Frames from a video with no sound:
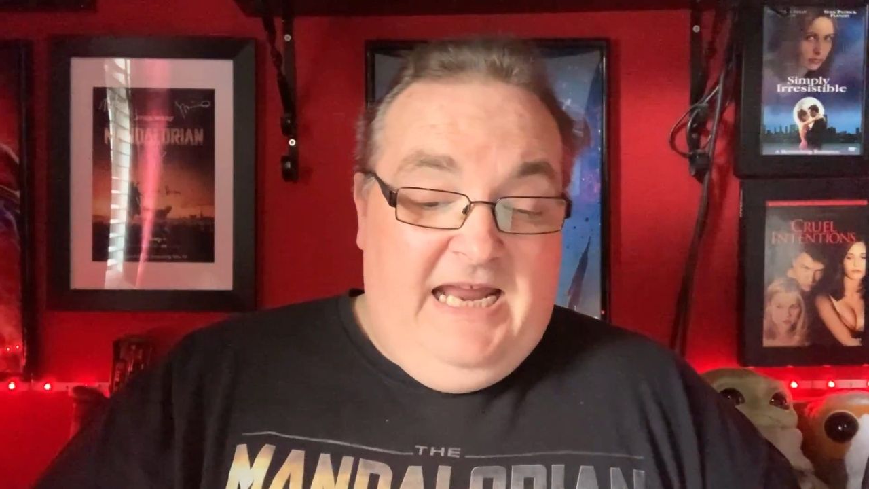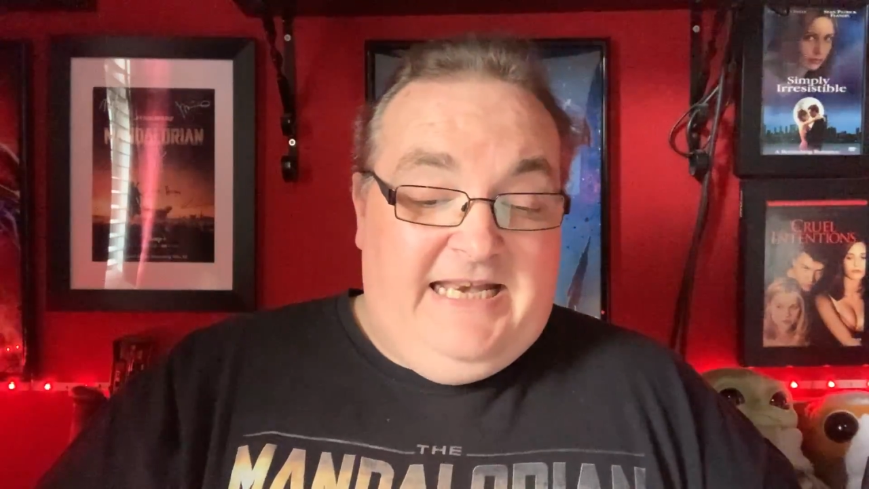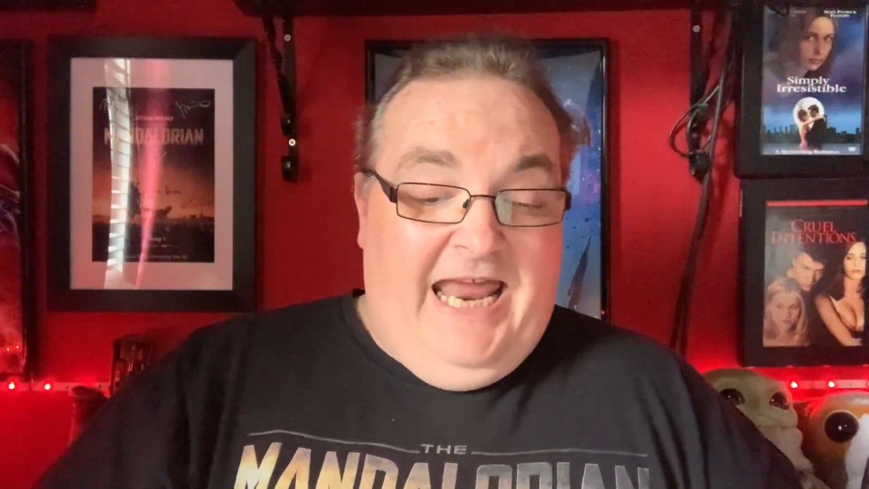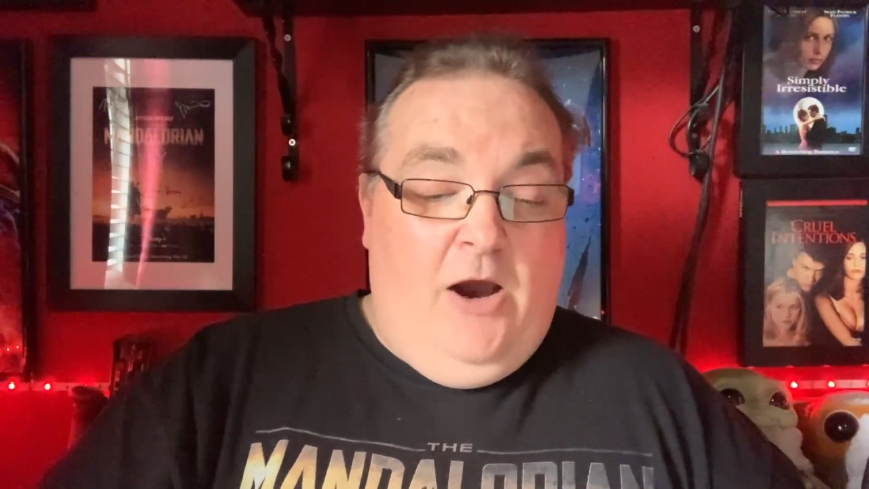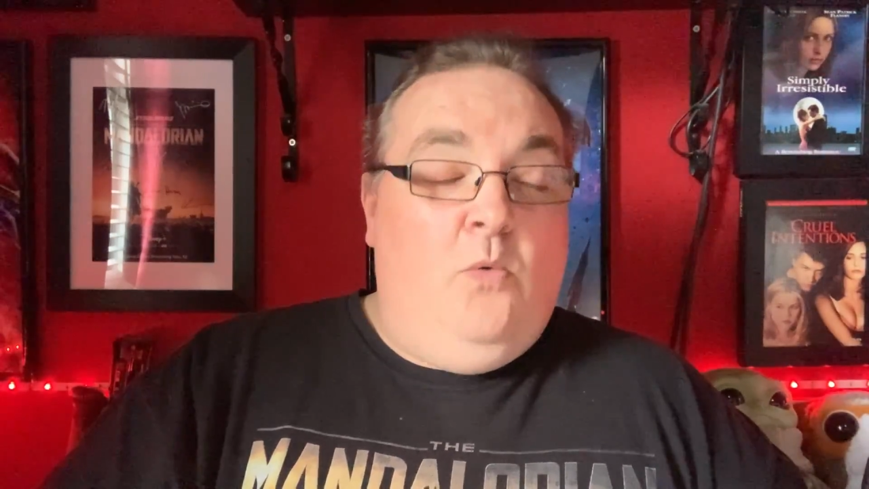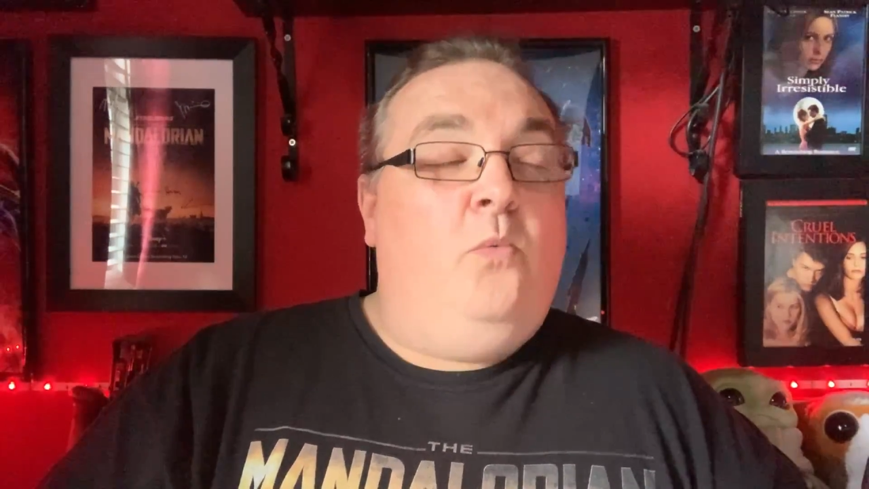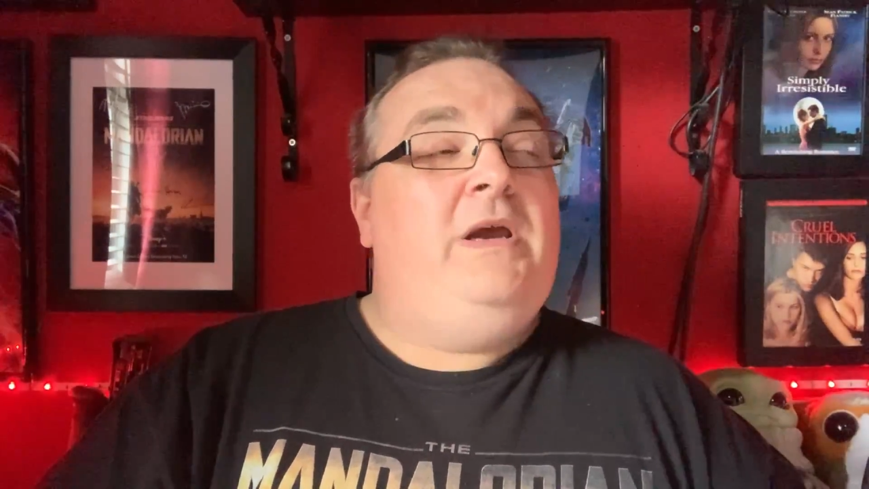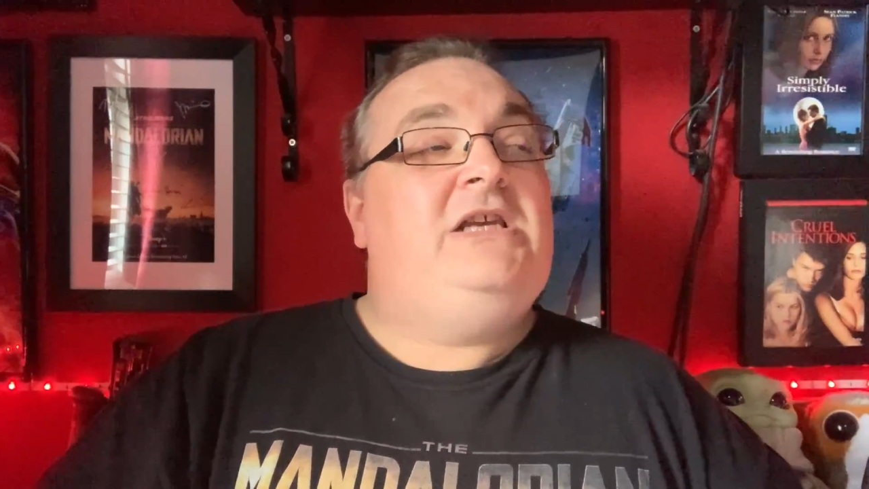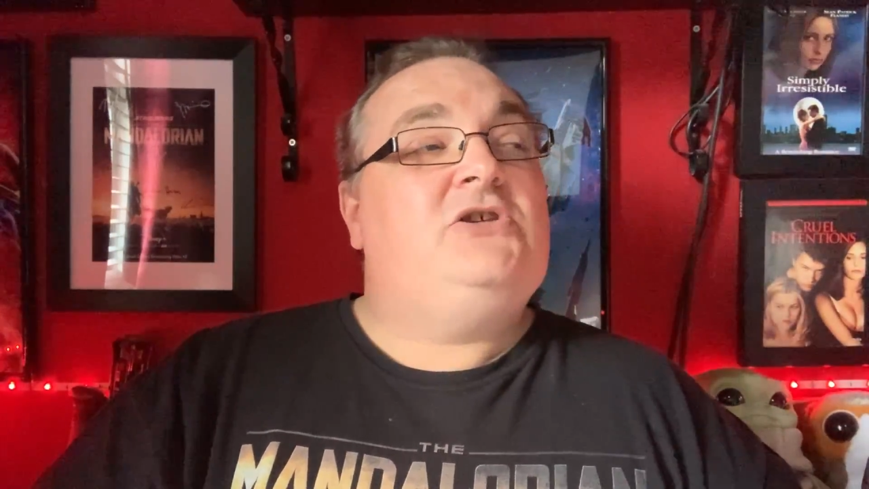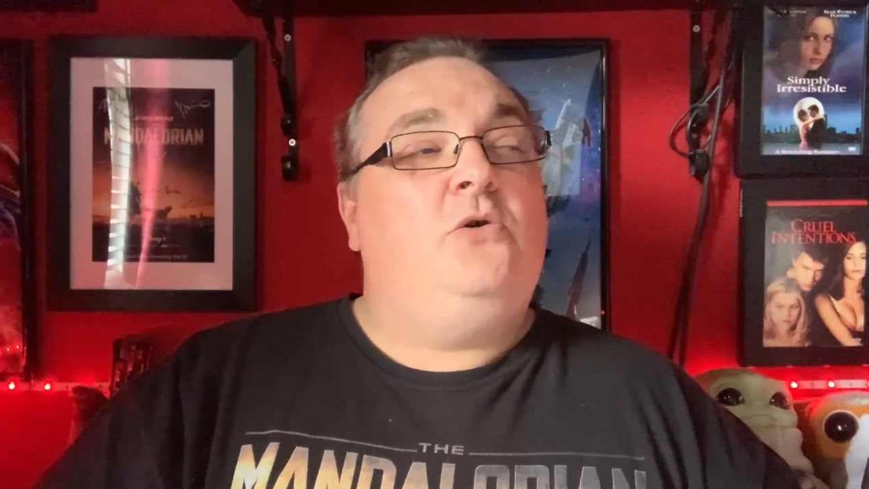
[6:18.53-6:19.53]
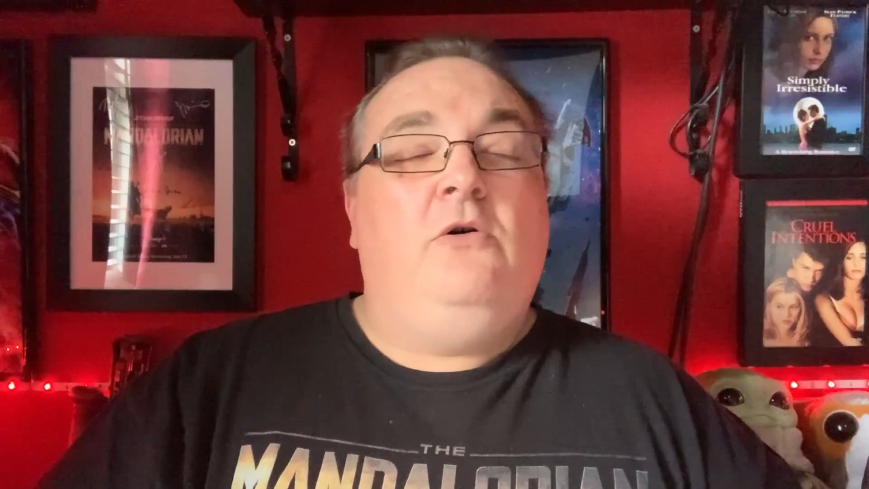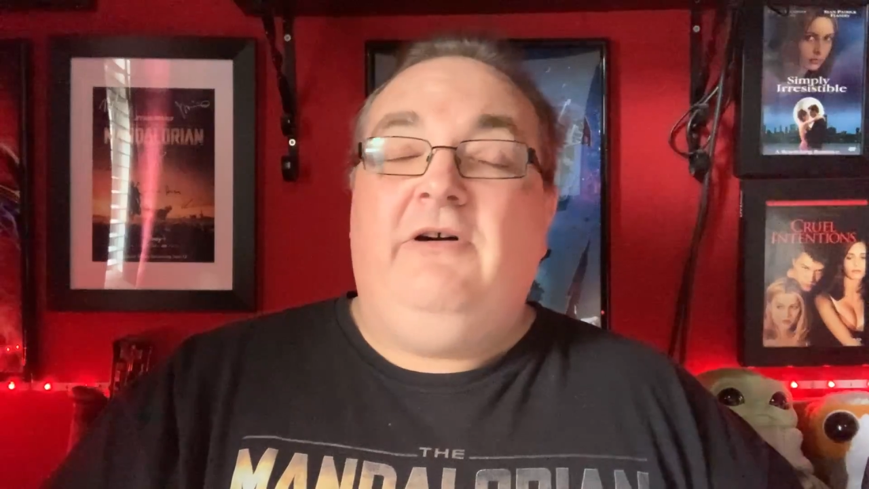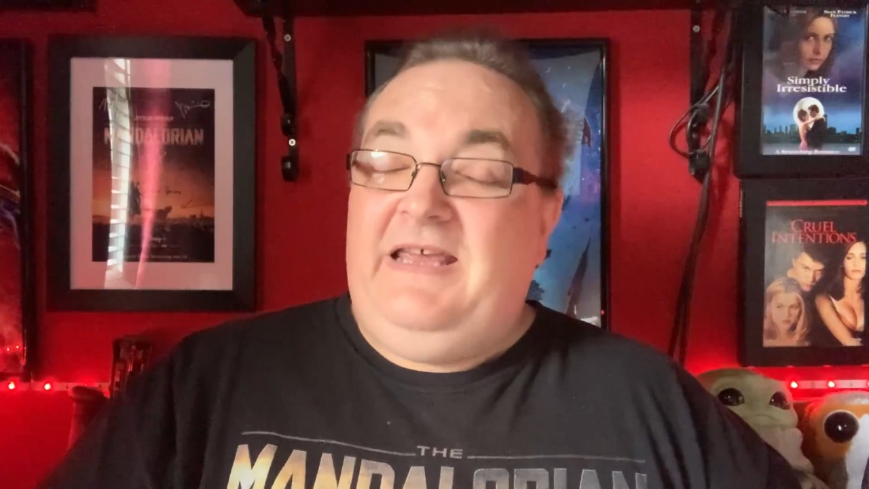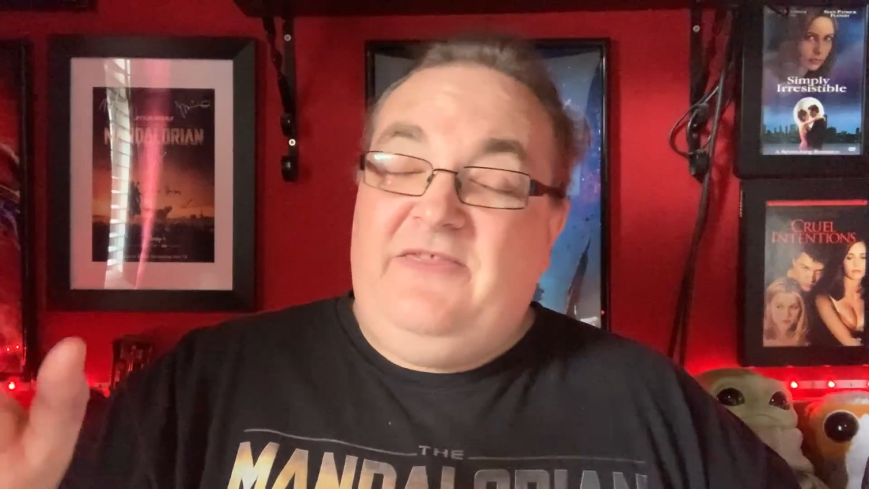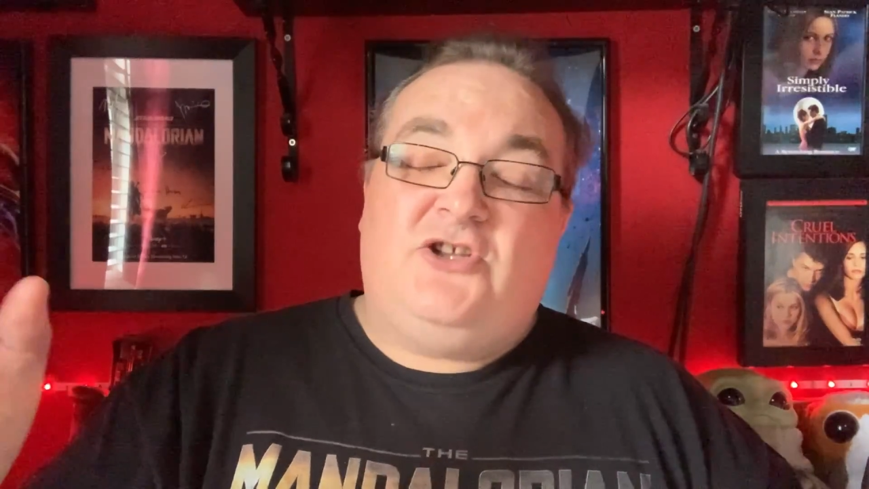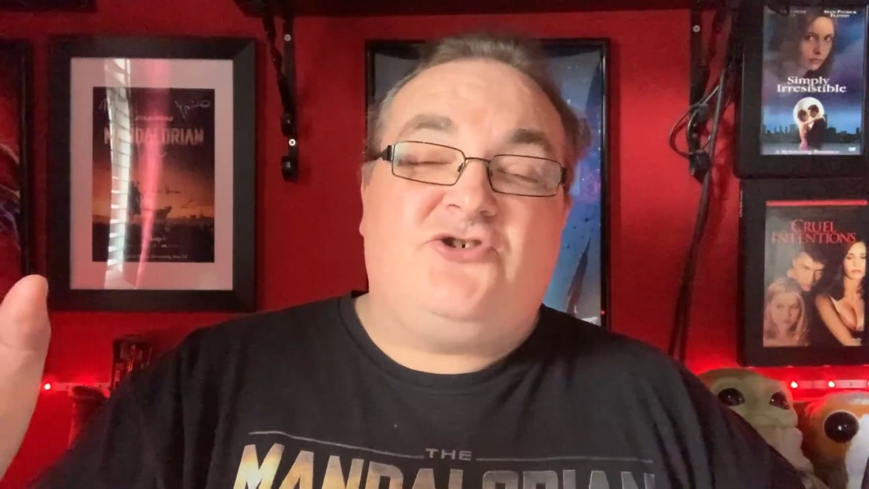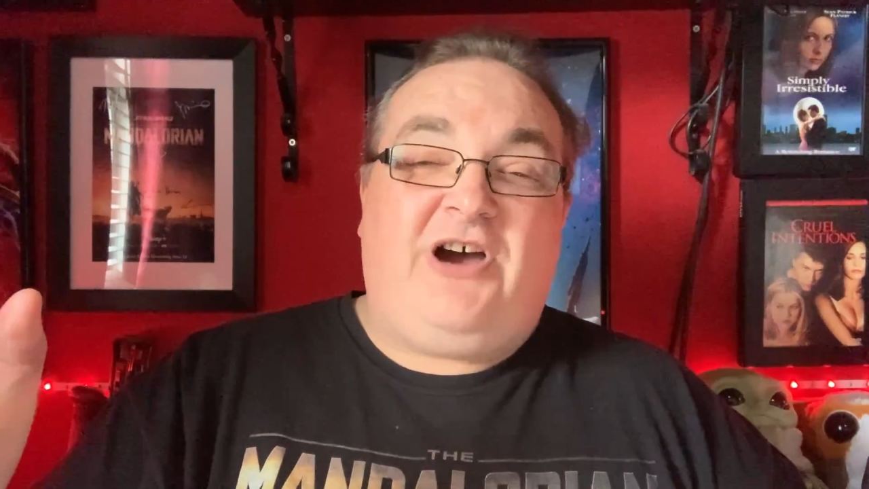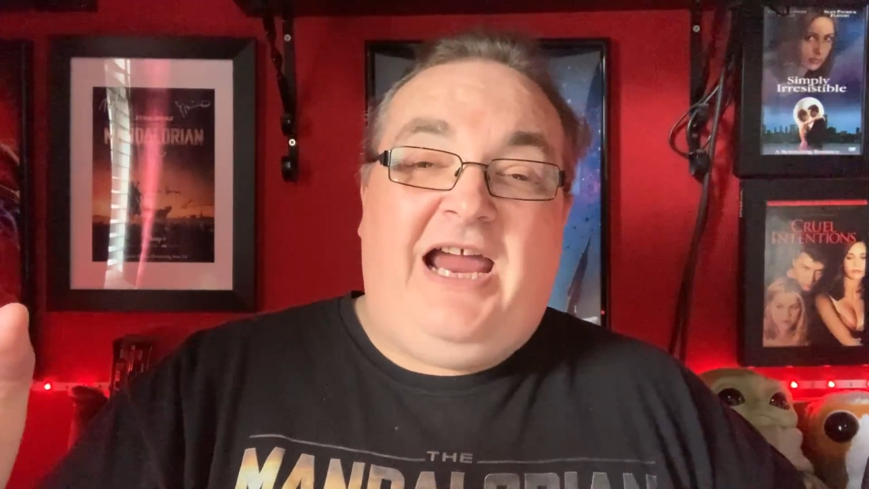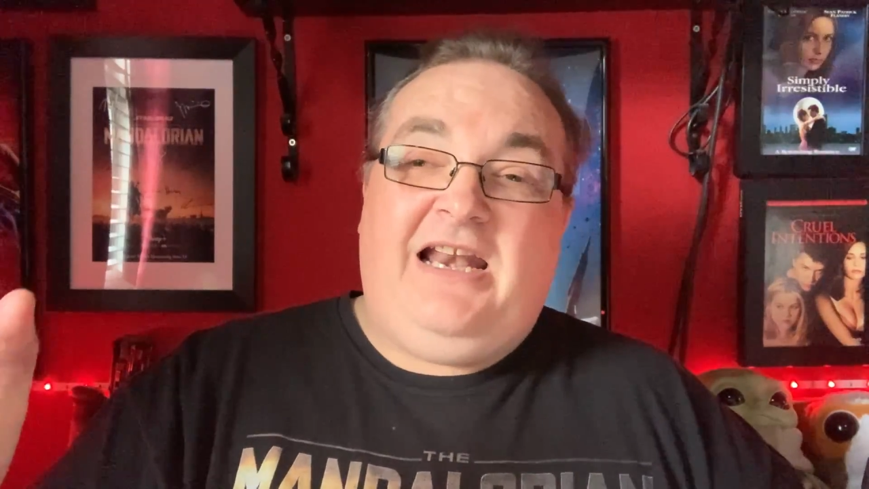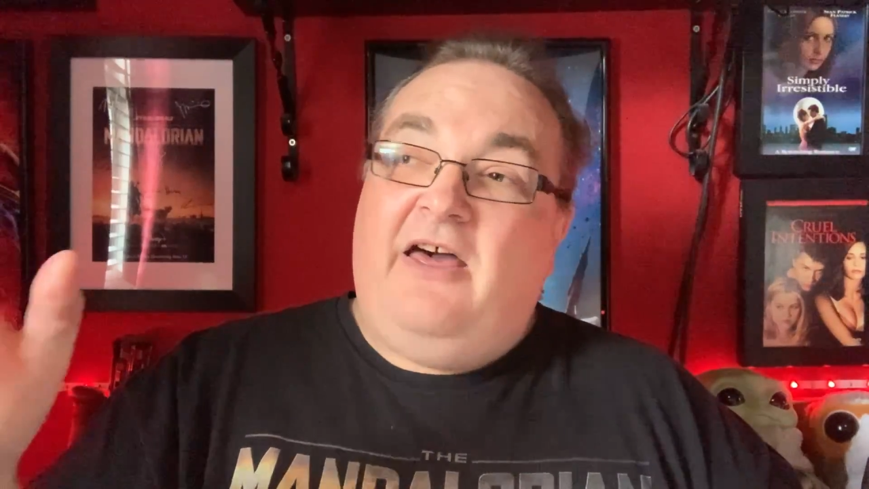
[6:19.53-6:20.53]
Now, we saw in the
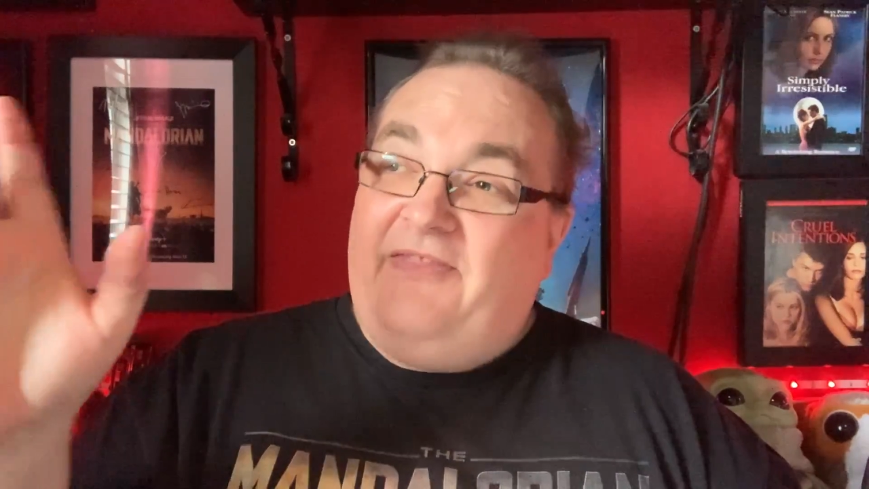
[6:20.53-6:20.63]
trailer